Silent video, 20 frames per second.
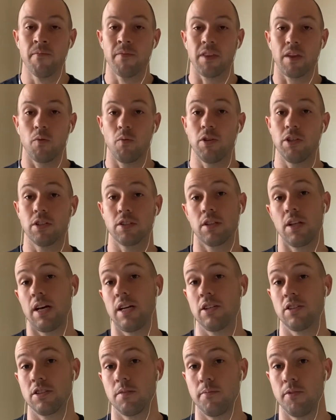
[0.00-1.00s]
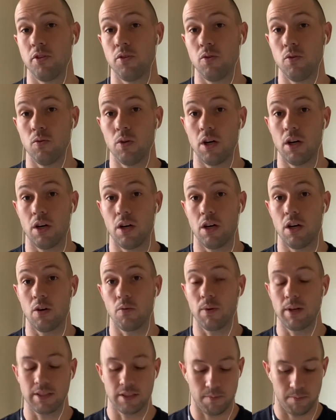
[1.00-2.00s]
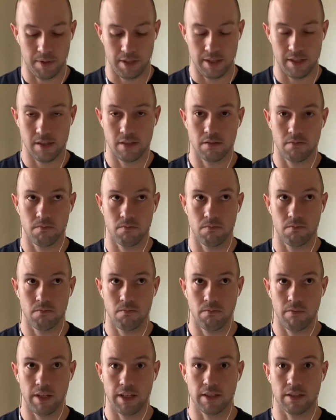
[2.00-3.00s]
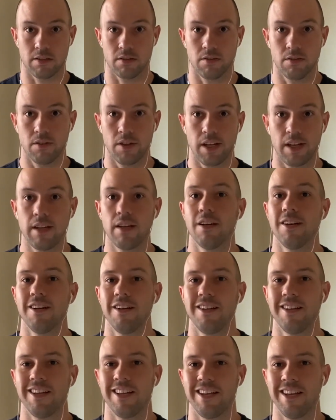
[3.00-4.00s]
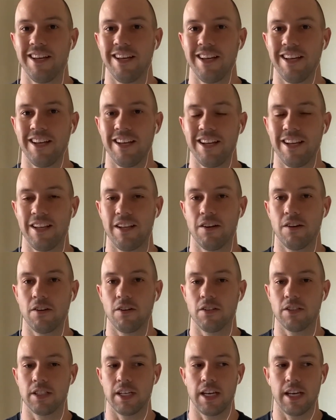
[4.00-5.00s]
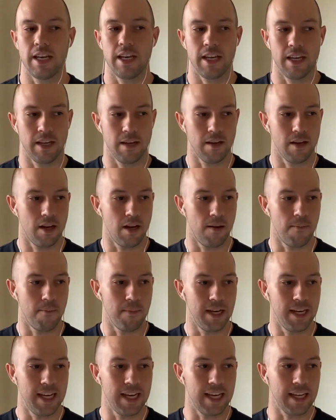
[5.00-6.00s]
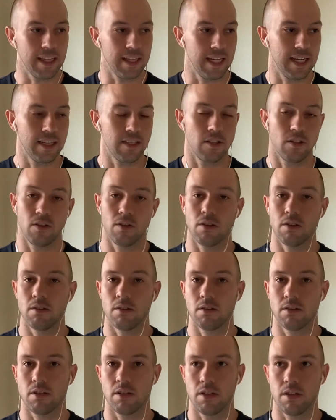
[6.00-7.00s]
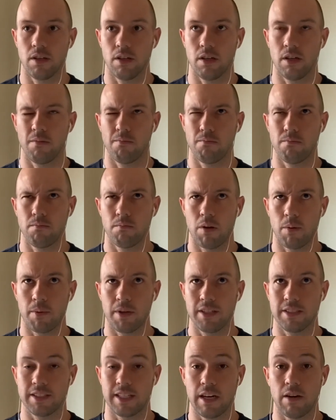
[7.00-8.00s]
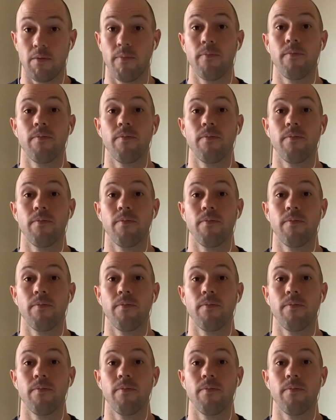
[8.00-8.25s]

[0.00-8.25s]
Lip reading: We just launched some new recipes yesterday, and there's a Midnight Lantern pumpkin stout